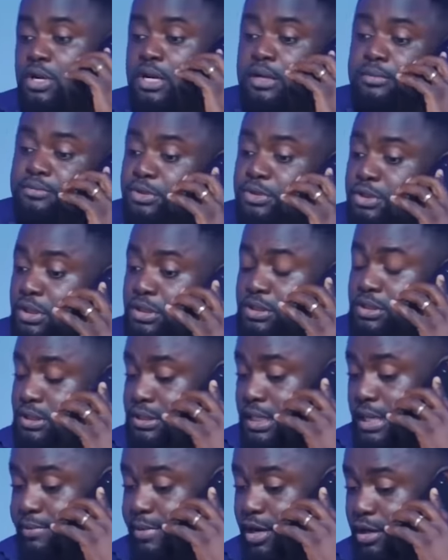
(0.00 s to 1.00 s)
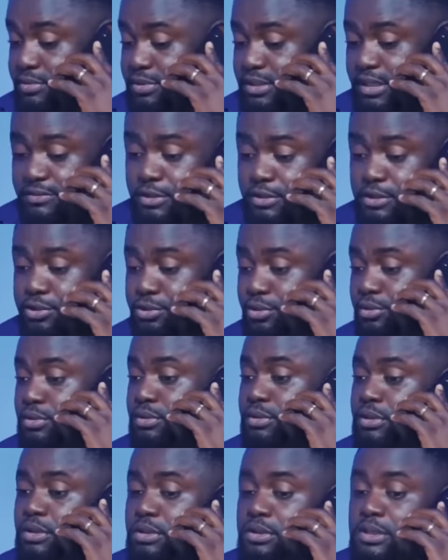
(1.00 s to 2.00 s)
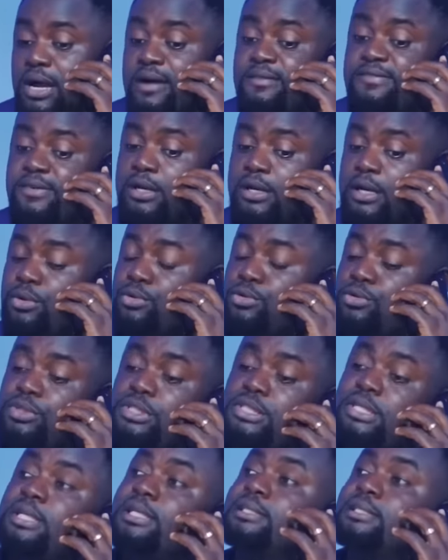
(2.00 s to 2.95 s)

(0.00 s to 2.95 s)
I'm just saying my observation. Have fun, I will go see you